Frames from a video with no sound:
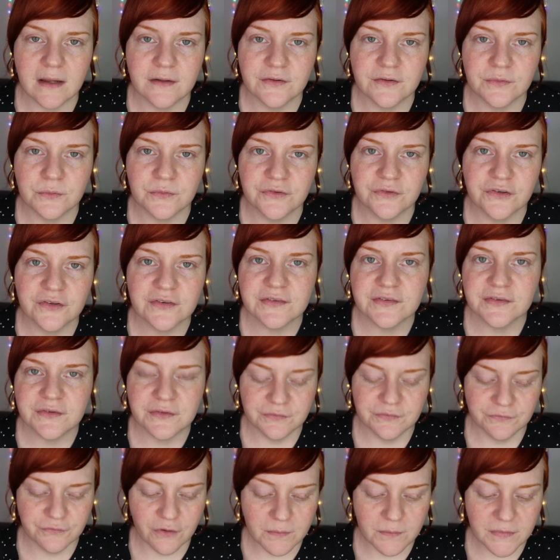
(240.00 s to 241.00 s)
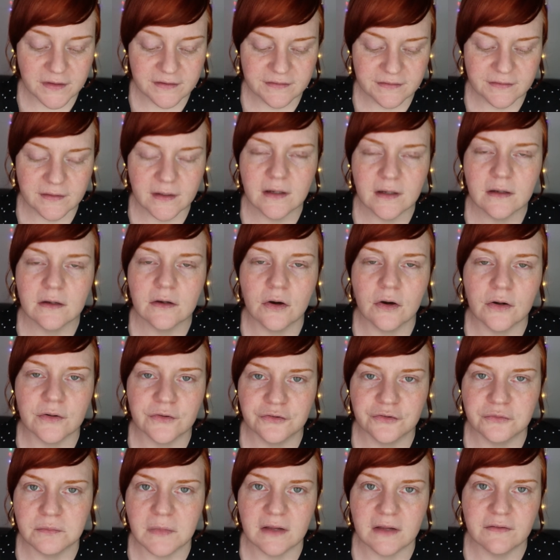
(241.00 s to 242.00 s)
it just from the stick
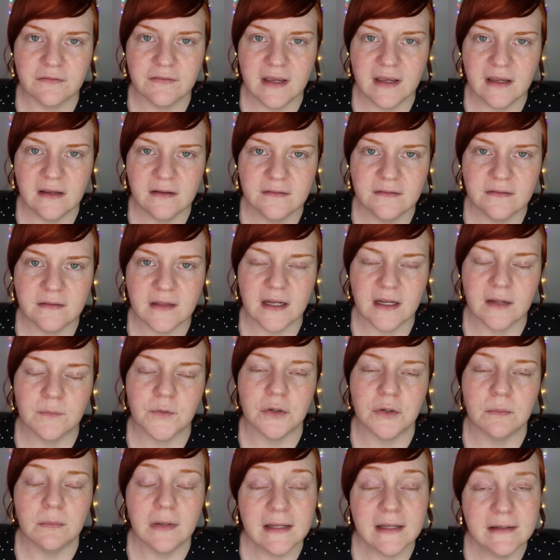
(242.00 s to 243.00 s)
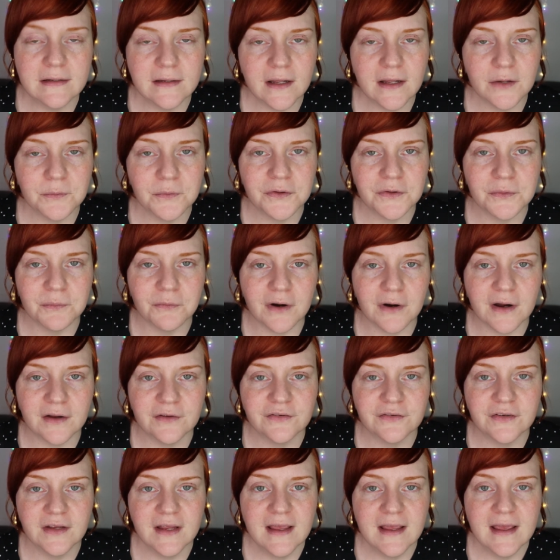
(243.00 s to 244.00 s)
onto my face, then I'm going to blend it out with a
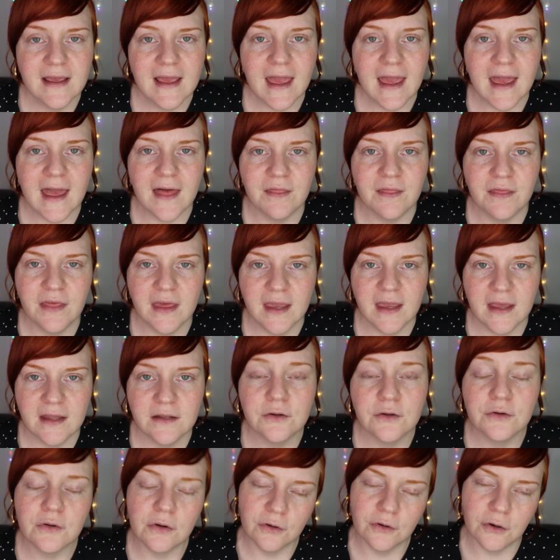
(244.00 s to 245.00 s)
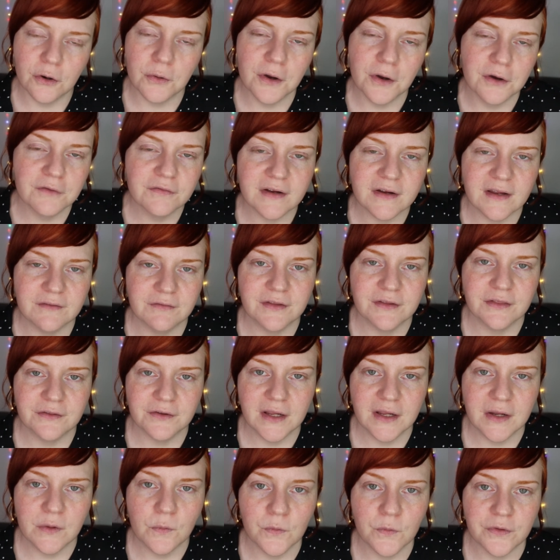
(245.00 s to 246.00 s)
brush and then go over
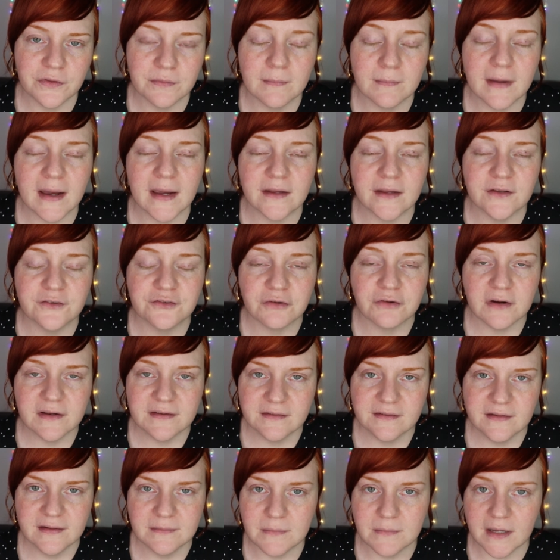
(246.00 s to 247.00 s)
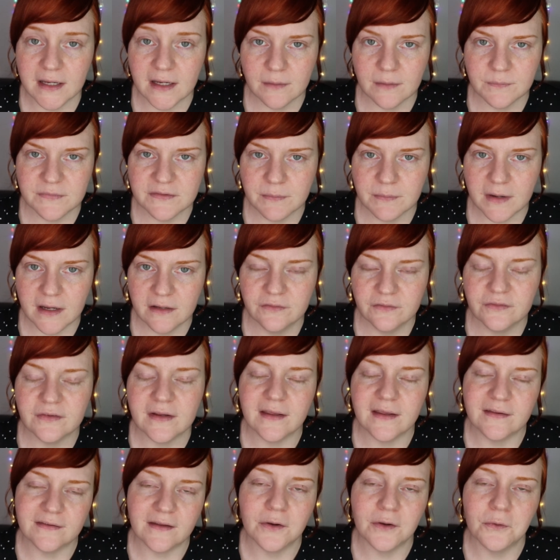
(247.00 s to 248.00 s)
everything with my trusty makeup sponge,
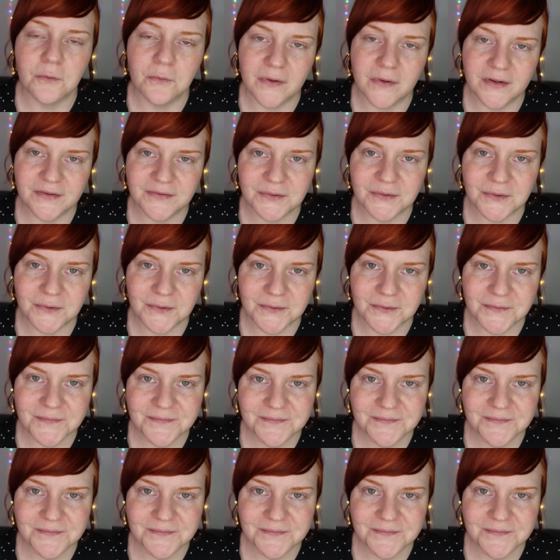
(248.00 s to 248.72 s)
as I always do.